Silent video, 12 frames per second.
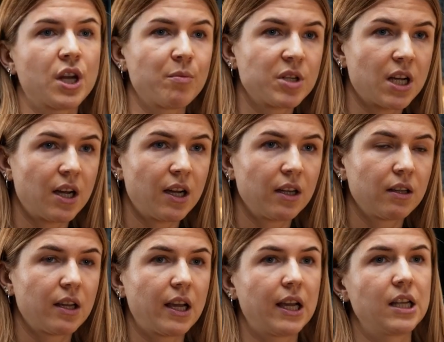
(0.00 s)
Gemini,
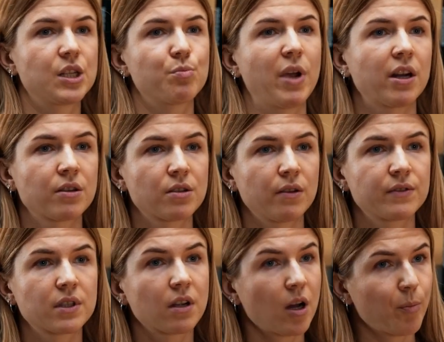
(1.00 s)
and Microsoft's
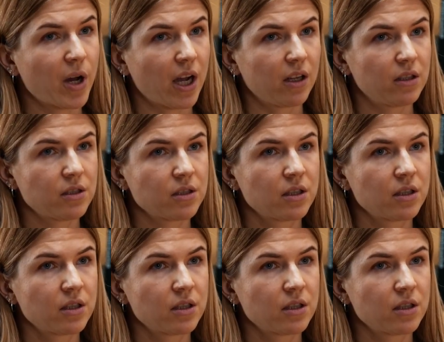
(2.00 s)
Copilot